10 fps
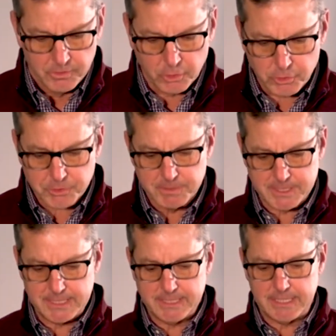The Christmas
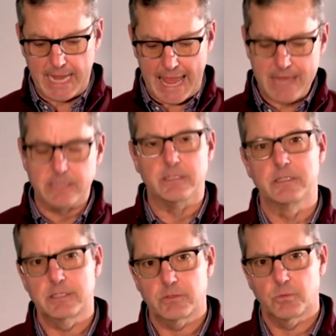season
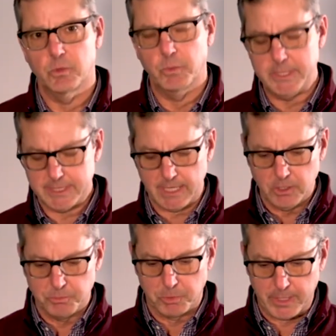ends when we
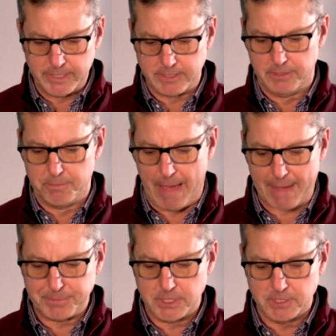celebrate the
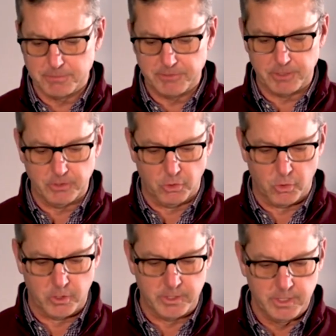baptism of our
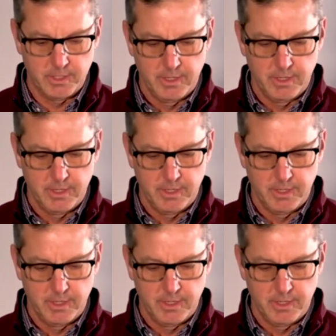Lord,